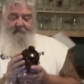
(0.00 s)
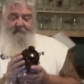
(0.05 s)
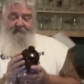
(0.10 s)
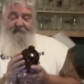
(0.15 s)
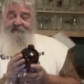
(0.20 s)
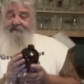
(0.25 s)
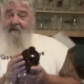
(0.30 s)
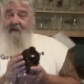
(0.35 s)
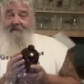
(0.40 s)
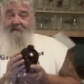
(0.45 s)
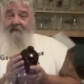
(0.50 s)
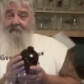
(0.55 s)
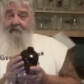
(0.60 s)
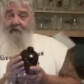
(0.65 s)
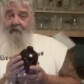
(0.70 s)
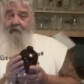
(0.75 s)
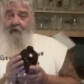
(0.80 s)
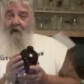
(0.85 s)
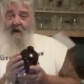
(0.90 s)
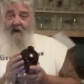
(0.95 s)
it's not that
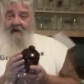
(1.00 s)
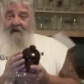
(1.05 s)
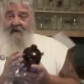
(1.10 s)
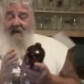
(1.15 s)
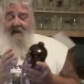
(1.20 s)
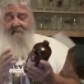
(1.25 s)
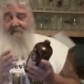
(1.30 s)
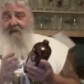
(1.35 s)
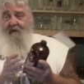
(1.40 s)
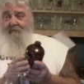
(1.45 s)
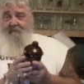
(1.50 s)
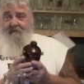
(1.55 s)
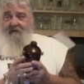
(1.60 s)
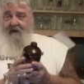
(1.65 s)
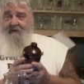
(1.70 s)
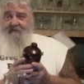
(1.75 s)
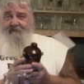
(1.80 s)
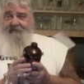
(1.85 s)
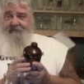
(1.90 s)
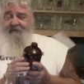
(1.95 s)
required. I, I, would
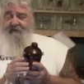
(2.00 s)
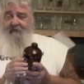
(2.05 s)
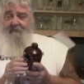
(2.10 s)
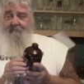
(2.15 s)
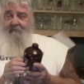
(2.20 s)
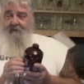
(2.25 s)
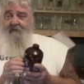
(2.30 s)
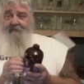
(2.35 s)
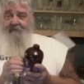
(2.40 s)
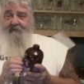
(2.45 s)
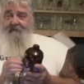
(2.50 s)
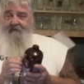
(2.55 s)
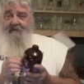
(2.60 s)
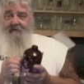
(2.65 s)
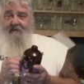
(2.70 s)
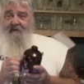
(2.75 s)
like to see a month and a,